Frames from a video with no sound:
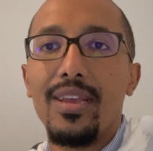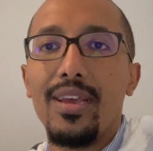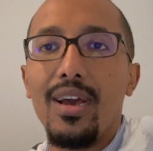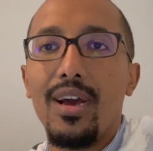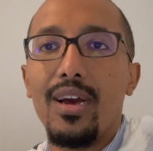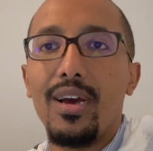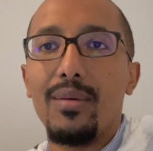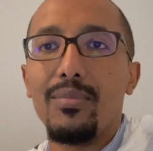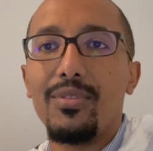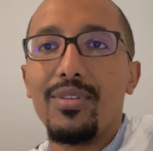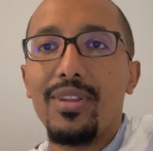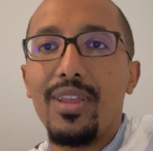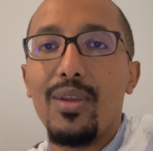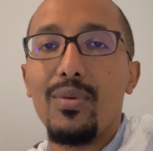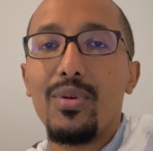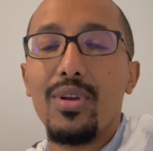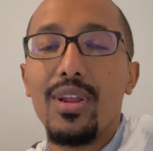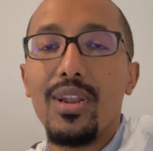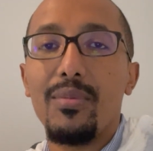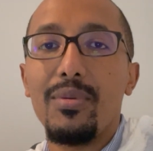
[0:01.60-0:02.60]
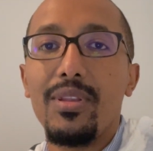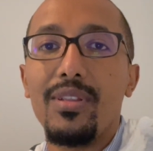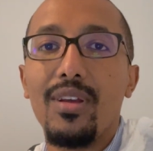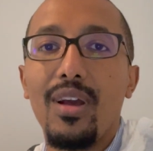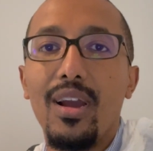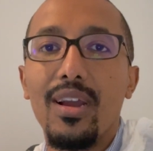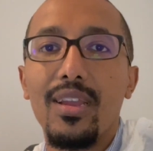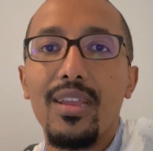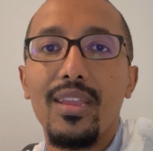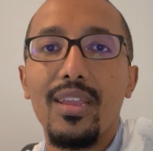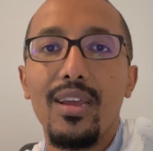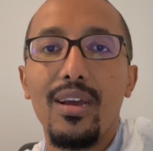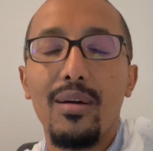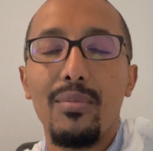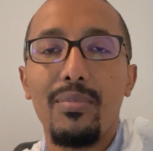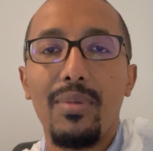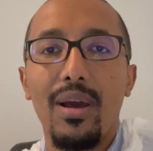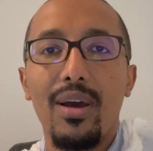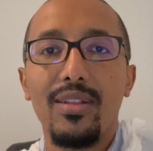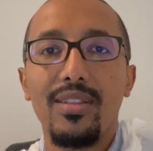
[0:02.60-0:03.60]
Today we're going to be talking
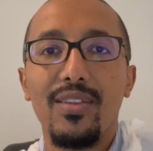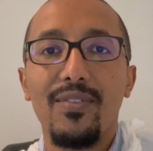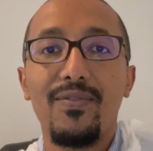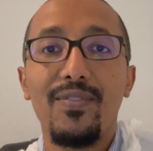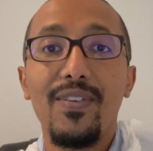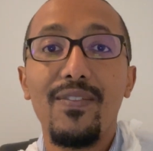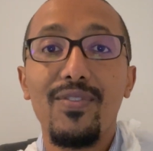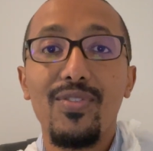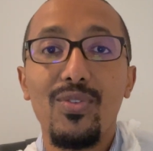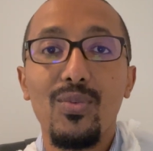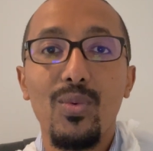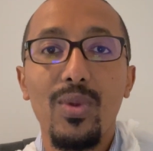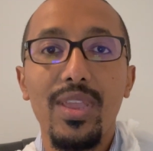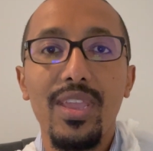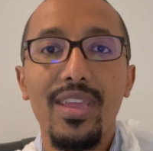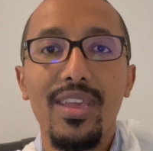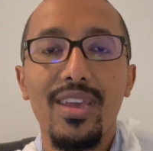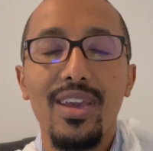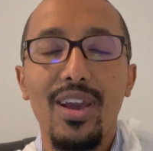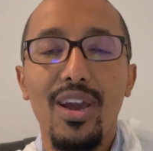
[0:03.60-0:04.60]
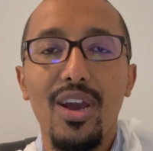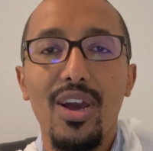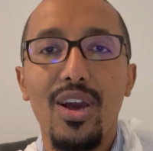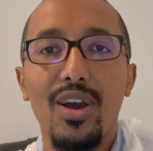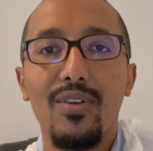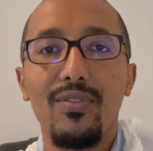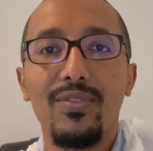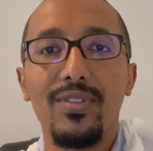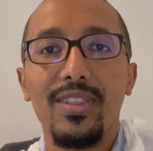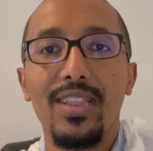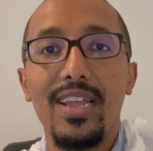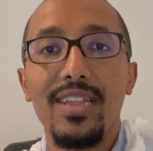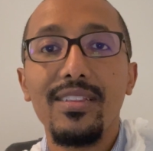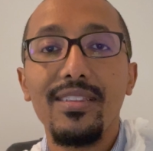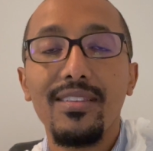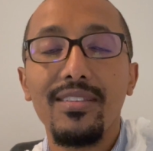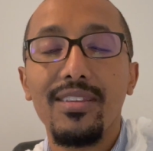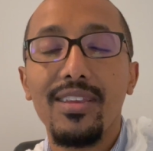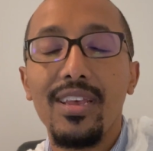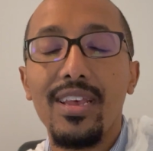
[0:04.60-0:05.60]
about the fifth week of
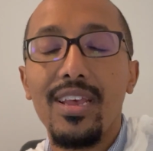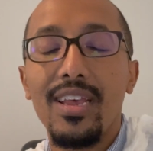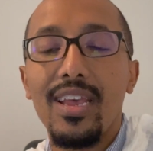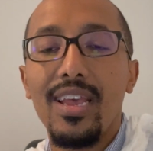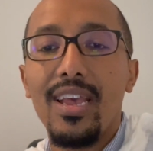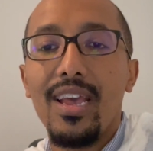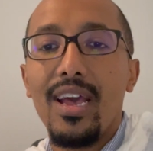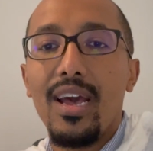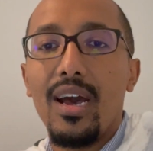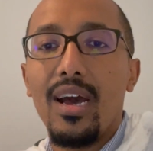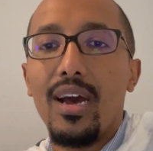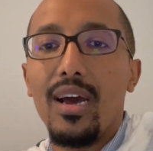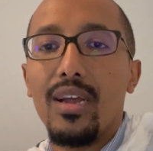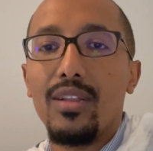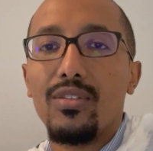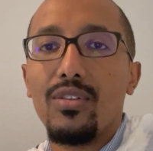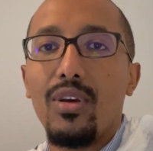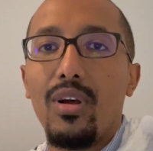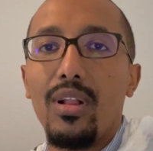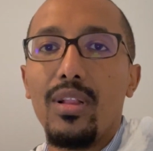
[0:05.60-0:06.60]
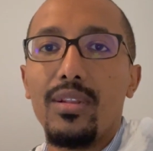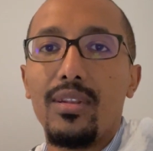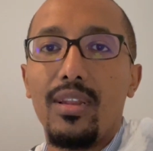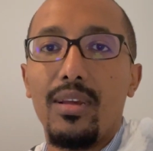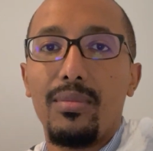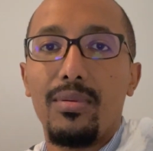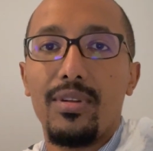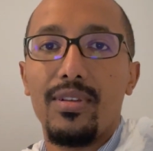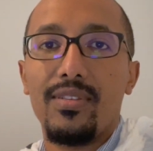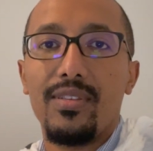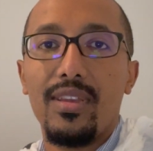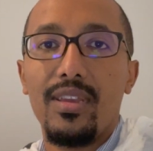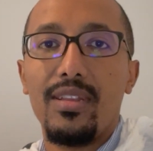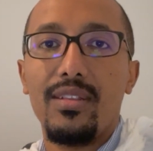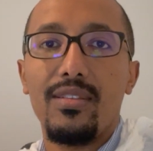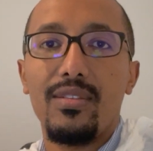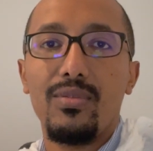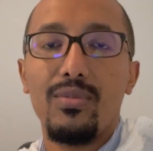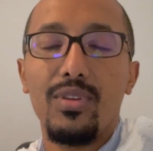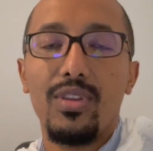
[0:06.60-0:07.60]
Lent. It's called Debre,
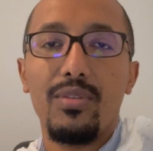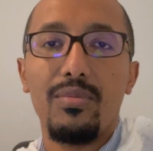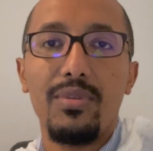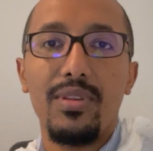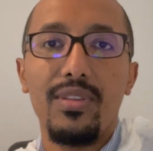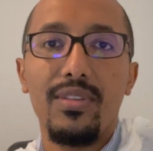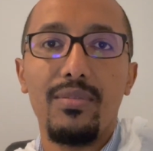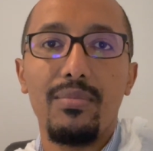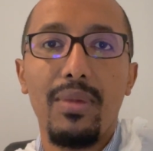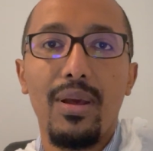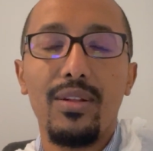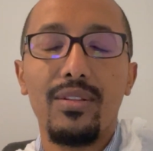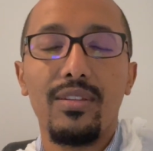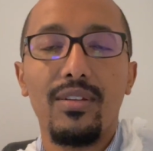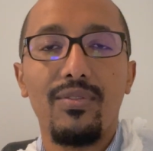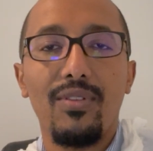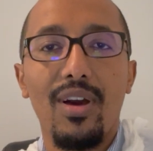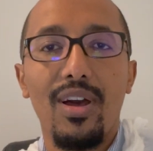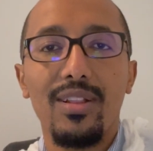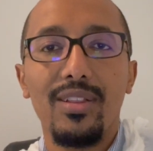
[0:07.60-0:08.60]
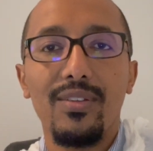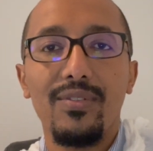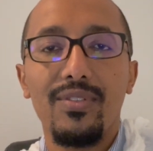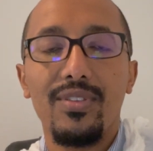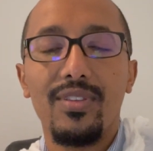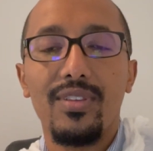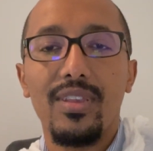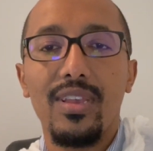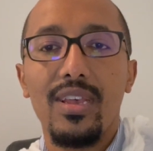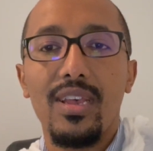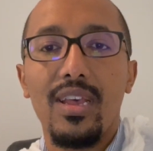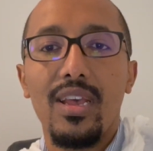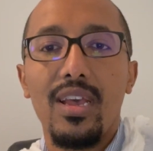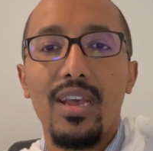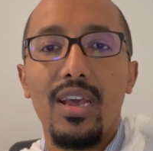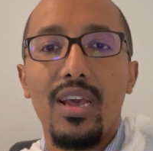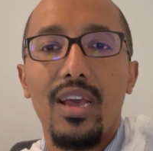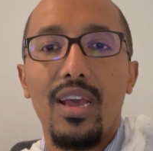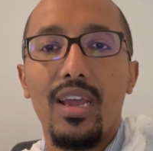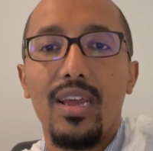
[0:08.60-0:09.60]
Zeit, which means Mount of Olives.
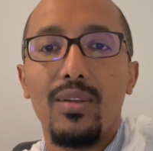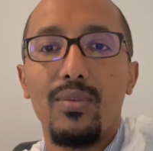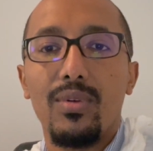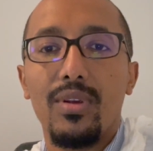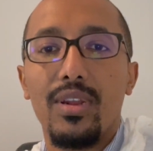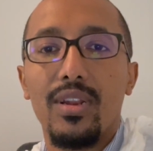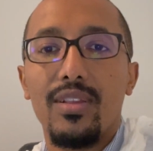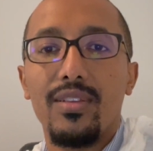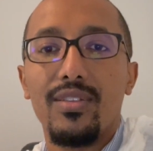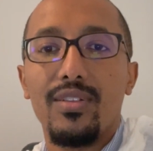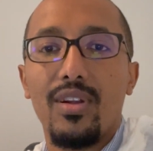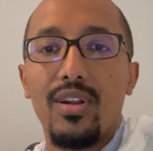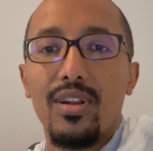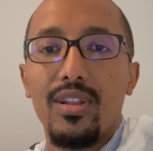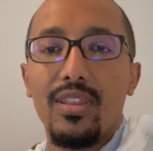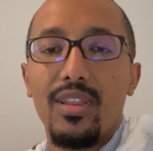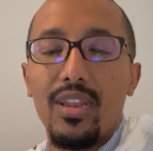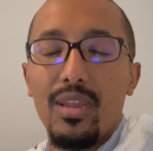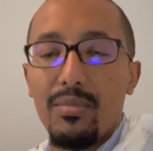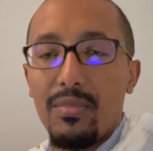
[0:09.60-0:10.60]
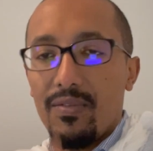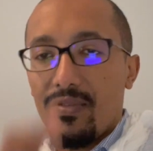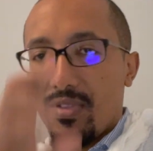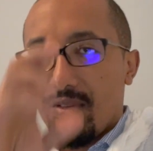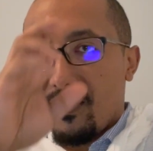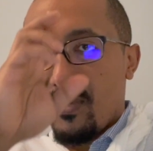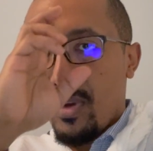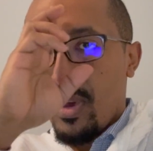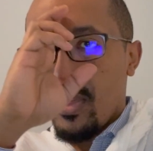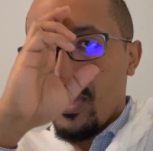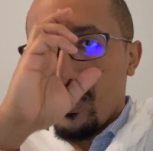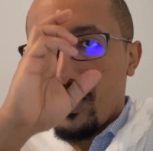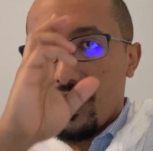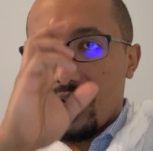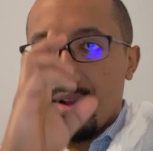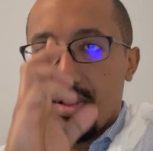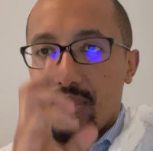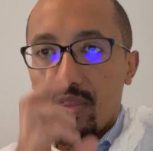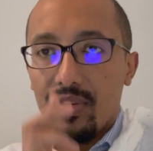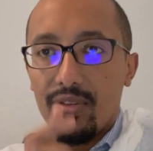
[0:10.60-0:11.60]
And we're going to start in the name of the
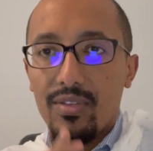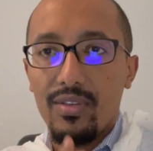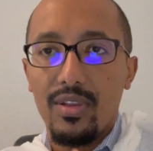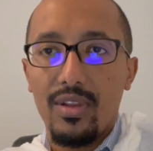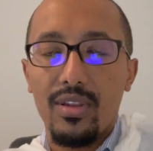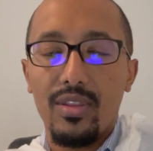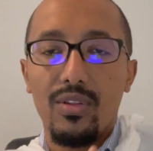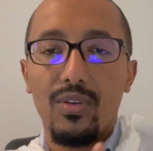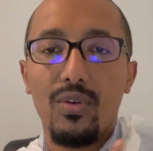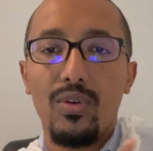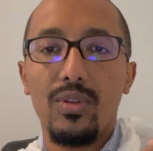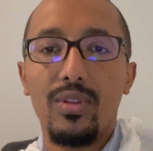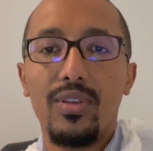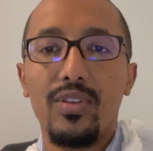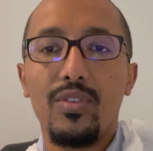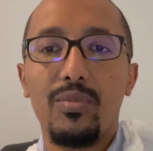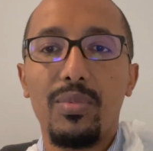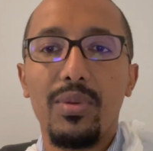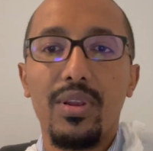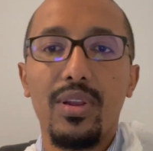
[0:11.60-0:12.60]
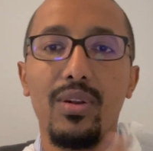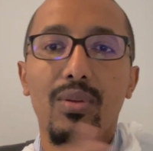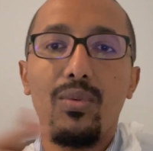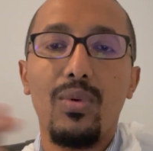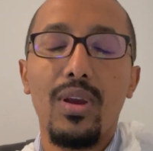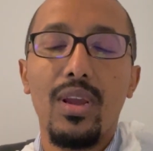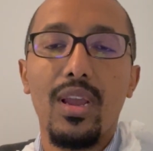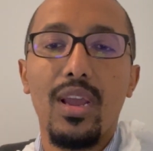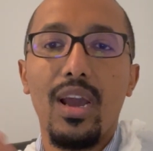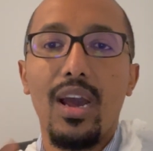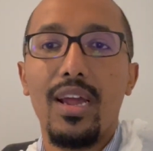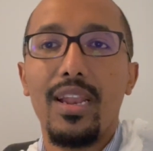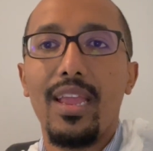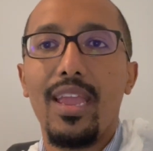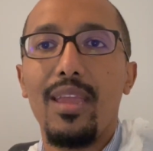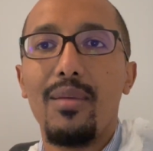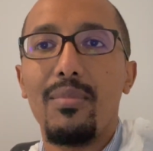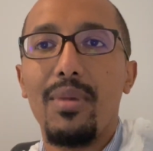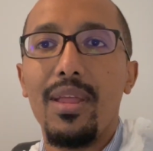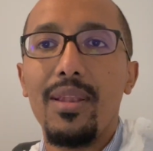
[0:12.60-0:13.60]
Father, the Son, the Holy Spirit, one God.
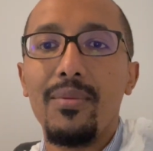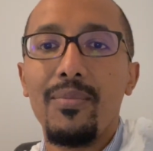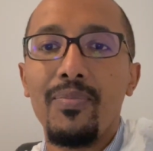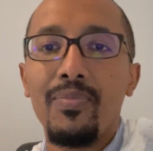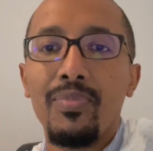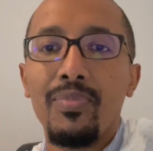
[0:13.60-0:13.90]
Amen.